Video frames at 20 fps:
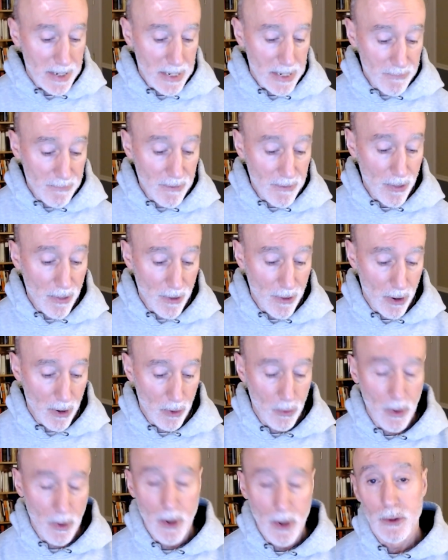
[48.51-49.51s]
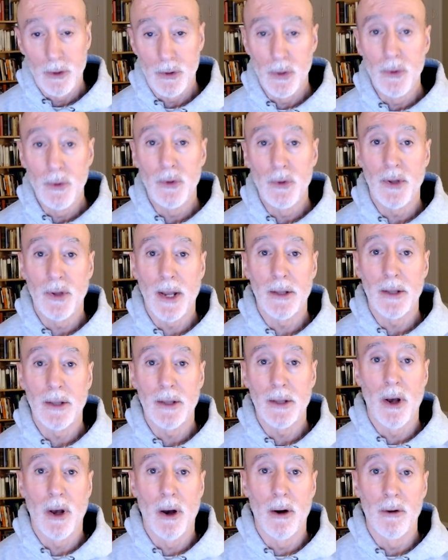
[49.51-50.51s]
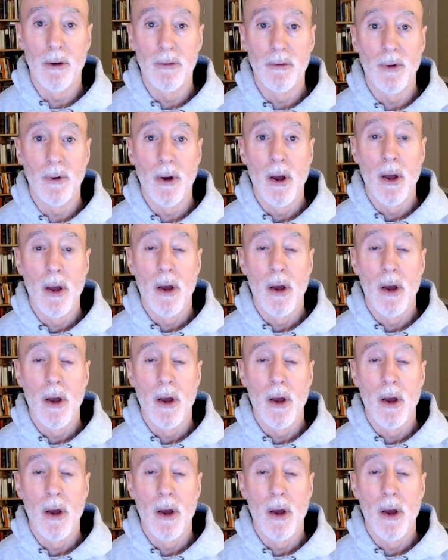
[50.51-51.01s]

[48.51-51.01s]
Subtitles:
even though two sets of